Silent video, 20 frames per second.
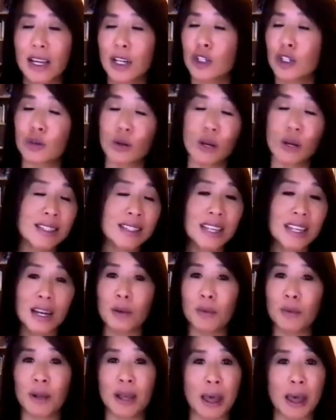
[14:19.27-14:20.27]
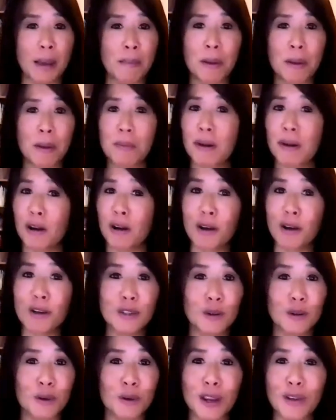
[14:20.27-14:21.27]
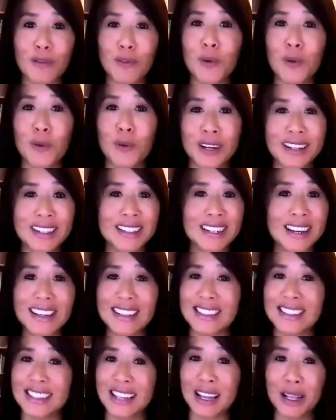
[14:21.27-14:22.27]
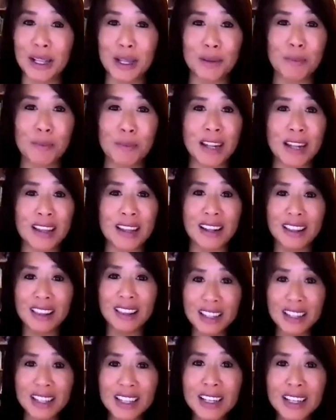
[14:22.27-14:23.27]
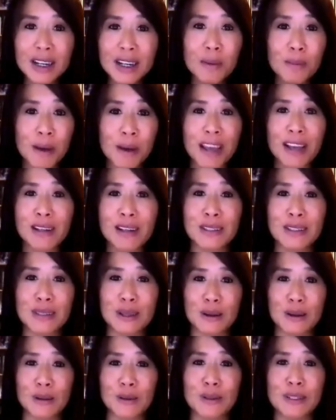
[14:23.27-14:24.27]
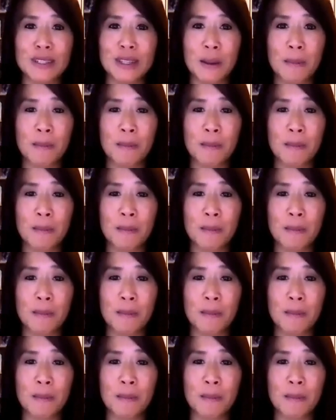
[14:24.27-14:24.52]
Trust that it will happen, but also grateful when it does. Celebrate the little milestones